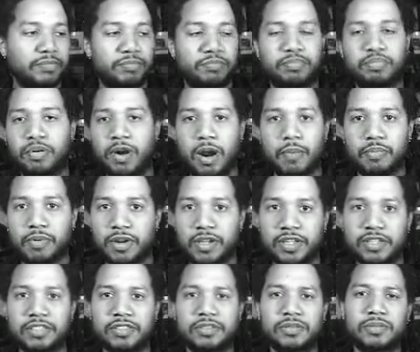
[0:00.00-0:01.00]

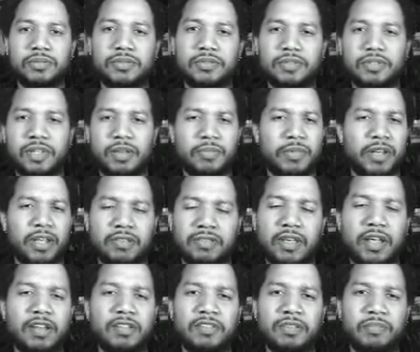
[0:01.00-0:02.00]
property issues. I mean, that's
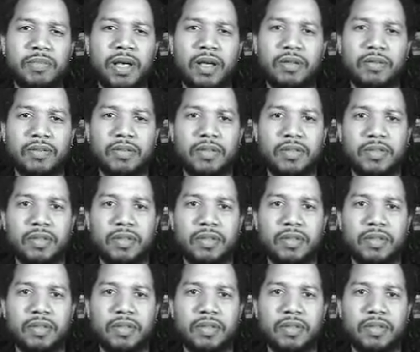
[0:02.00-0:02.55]
all it's about.